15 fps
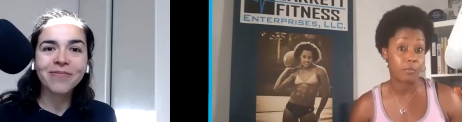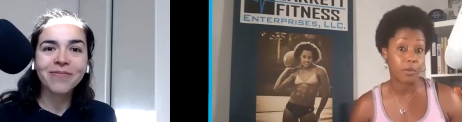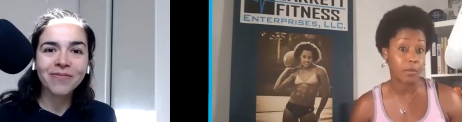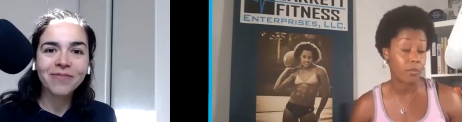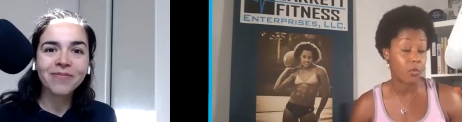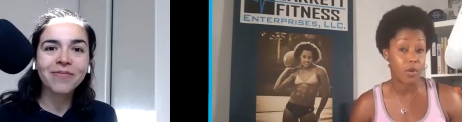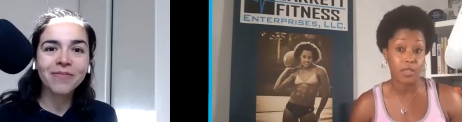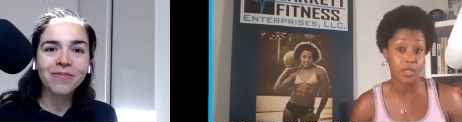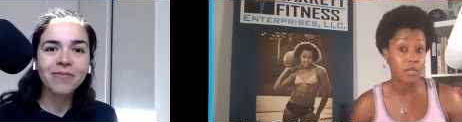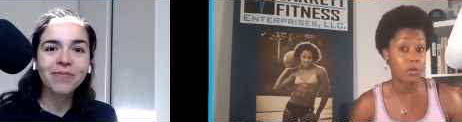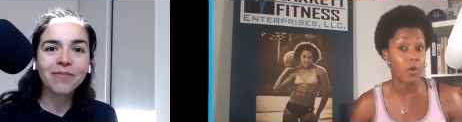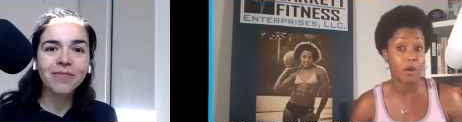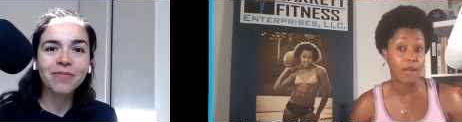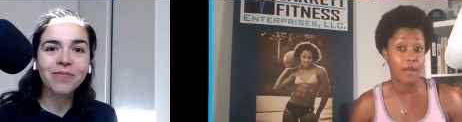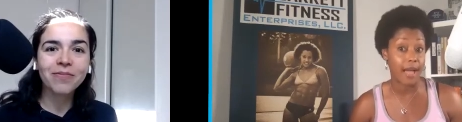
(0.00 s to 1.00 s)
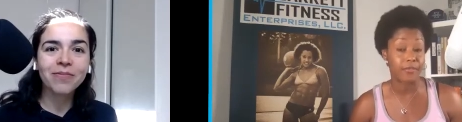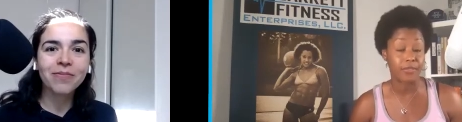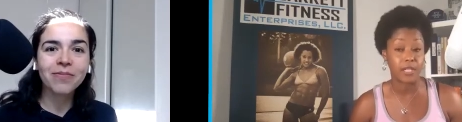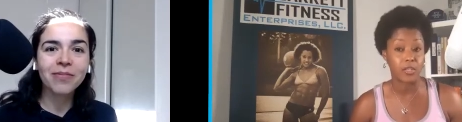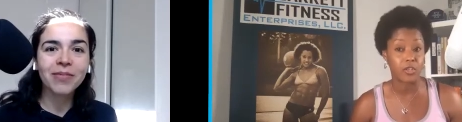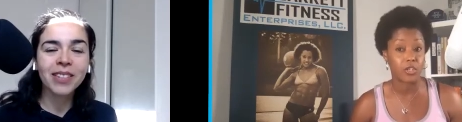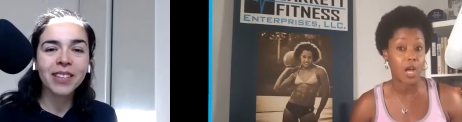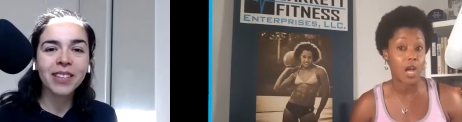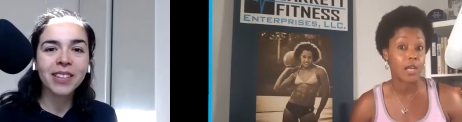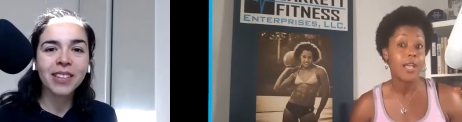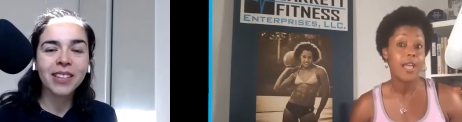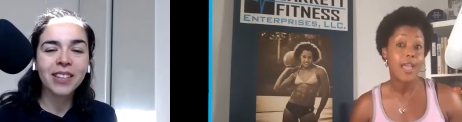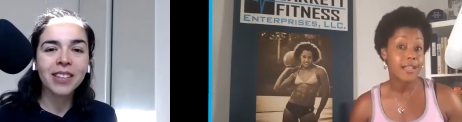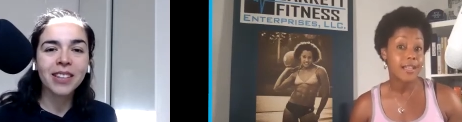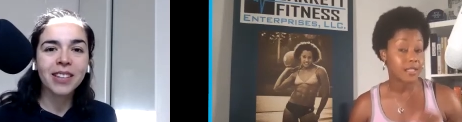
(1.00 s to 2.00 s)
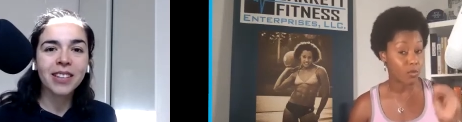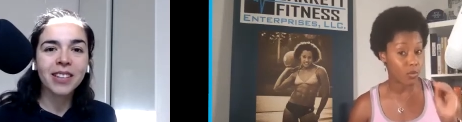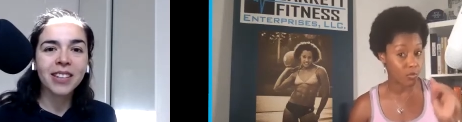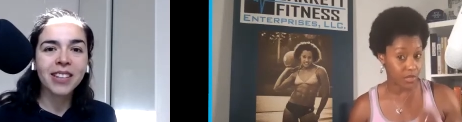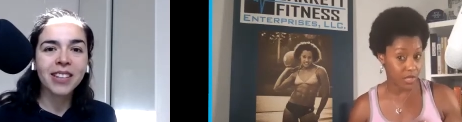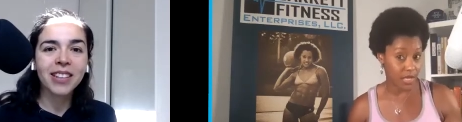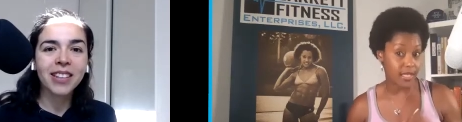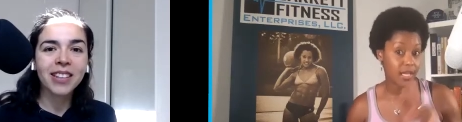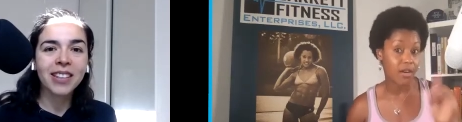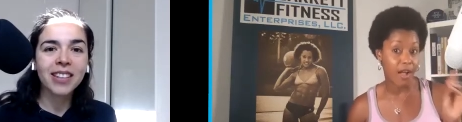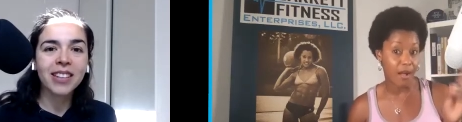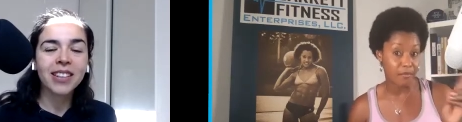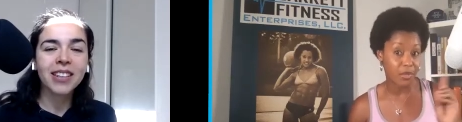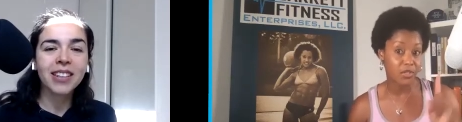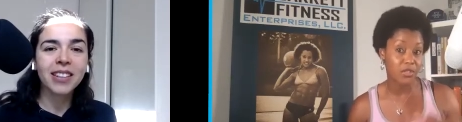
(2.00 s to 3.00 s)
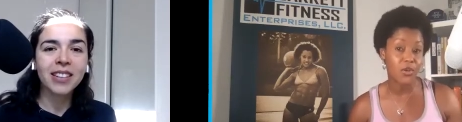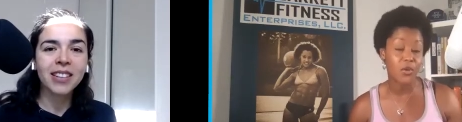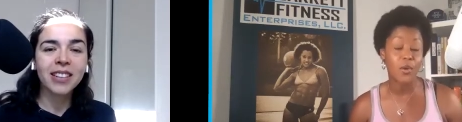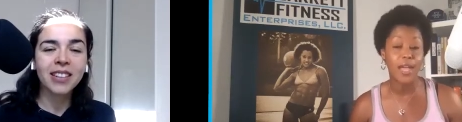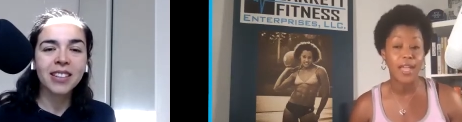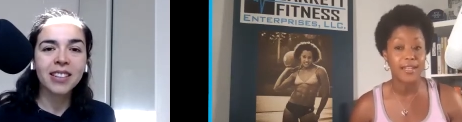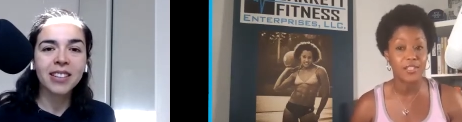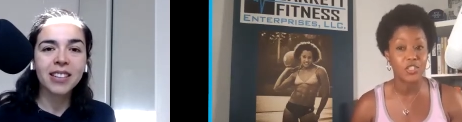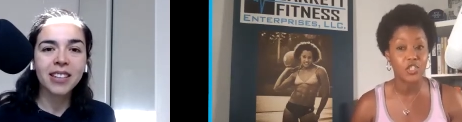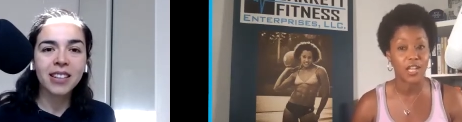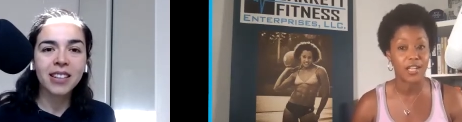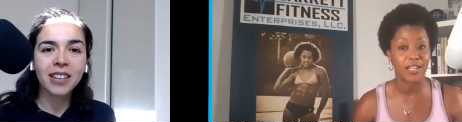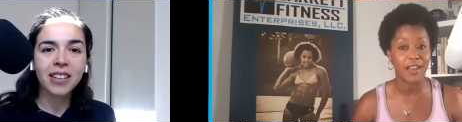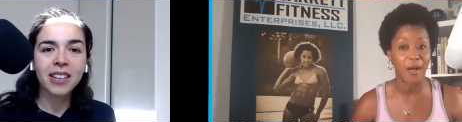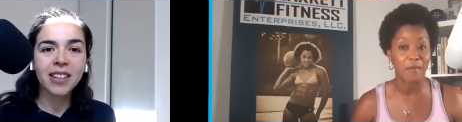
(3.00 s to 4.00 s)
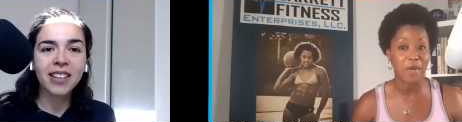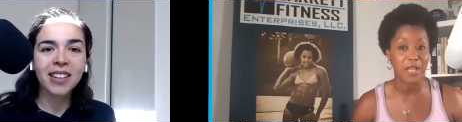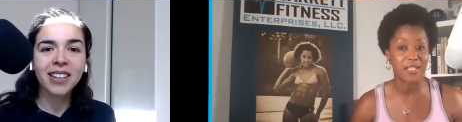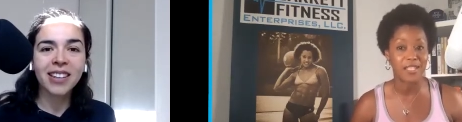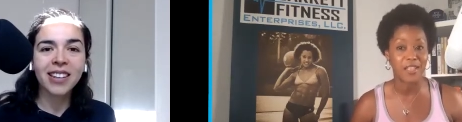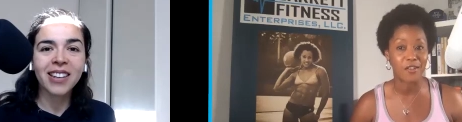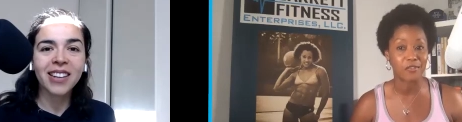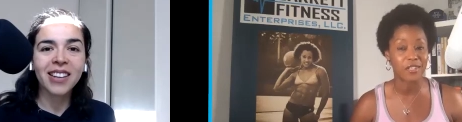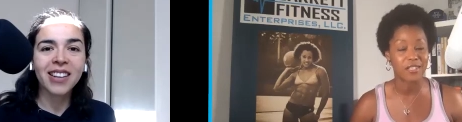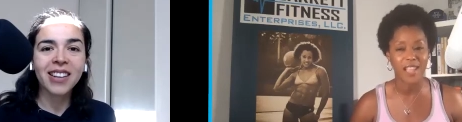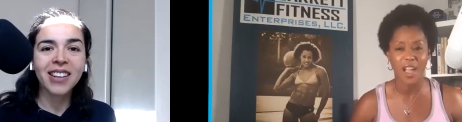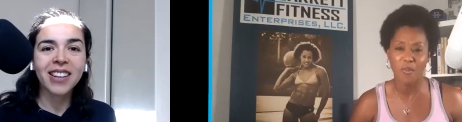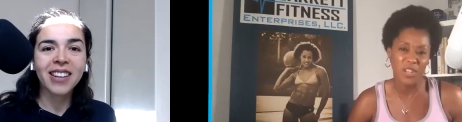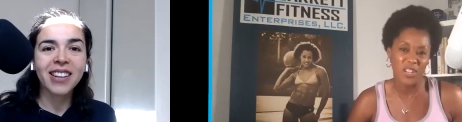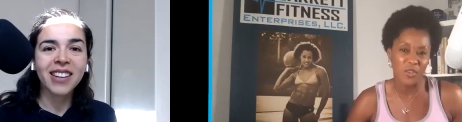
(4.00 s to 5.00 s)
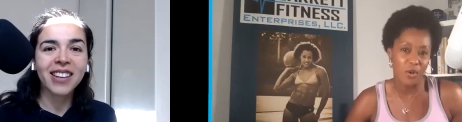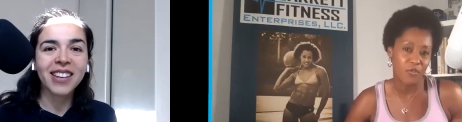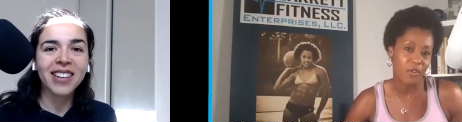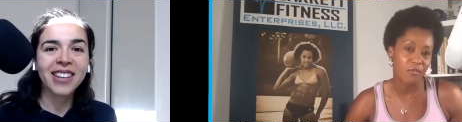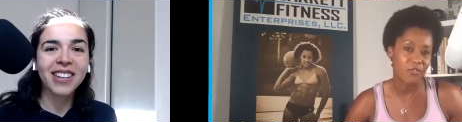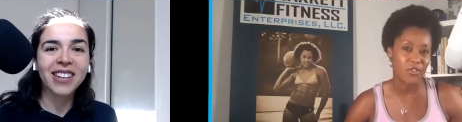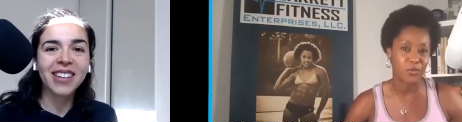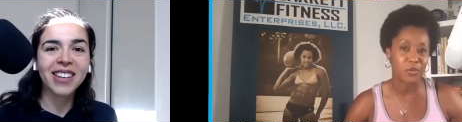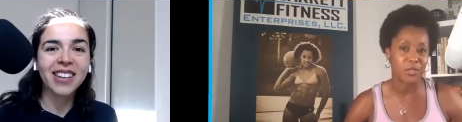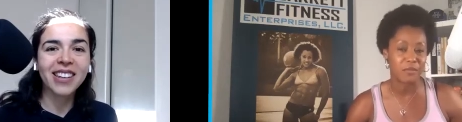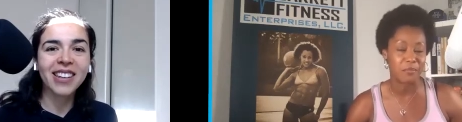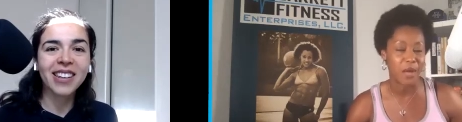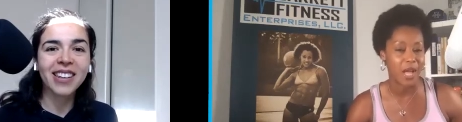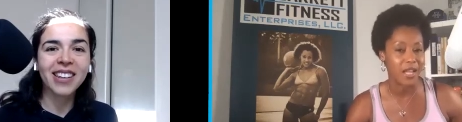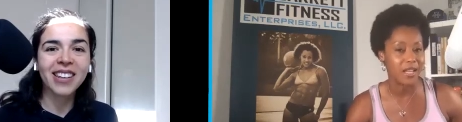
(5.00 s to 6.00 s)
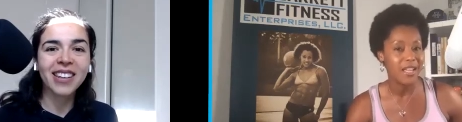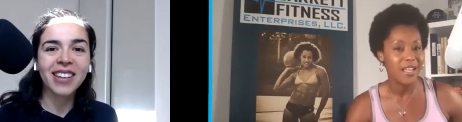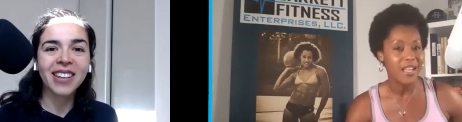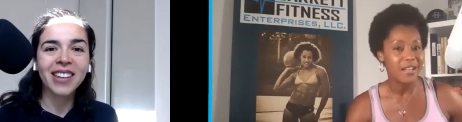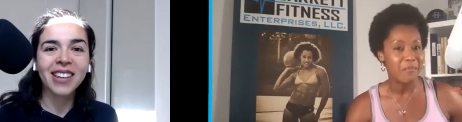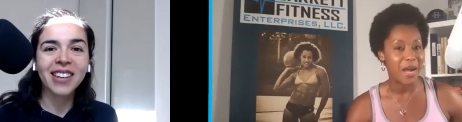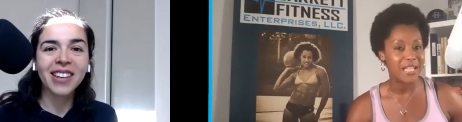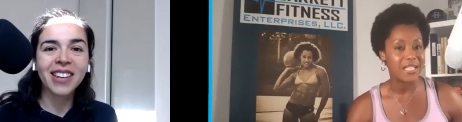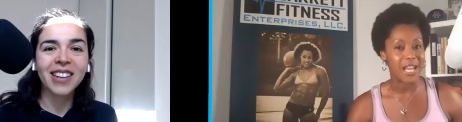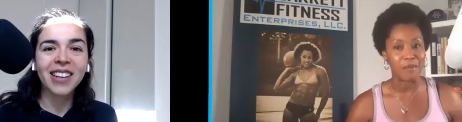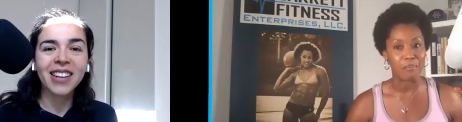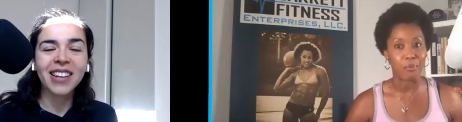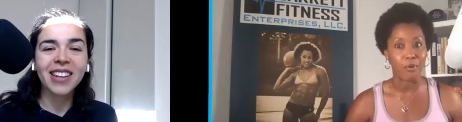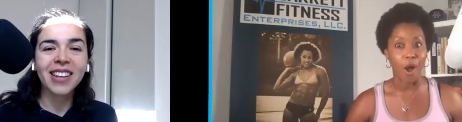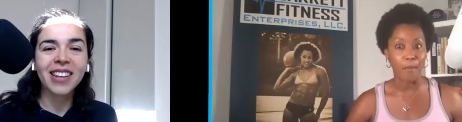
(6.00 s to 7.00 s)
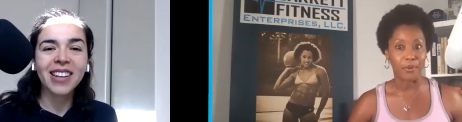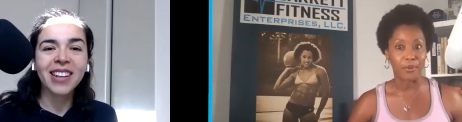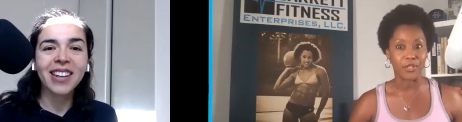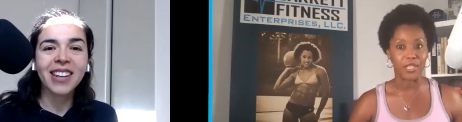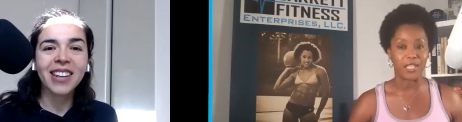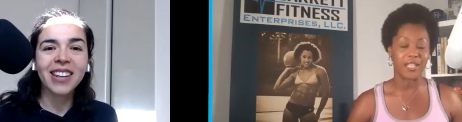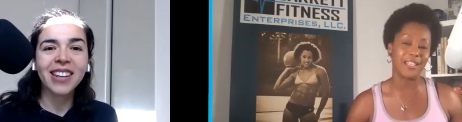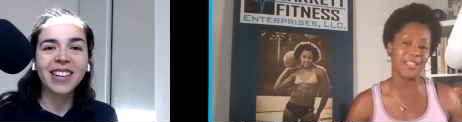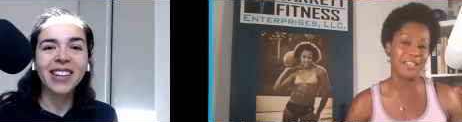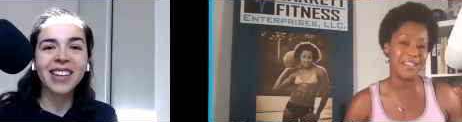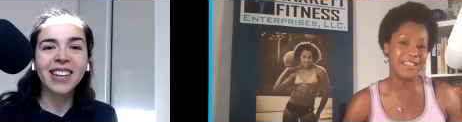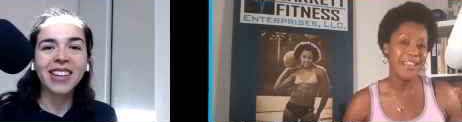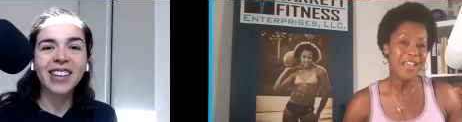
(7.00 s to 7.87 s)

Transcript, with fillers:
Speaker 1: people, whether you are an athlete or not. Because when we're done here, I'm going to go ahead and check it out myself because I want to know if I'm fueling my my day properly.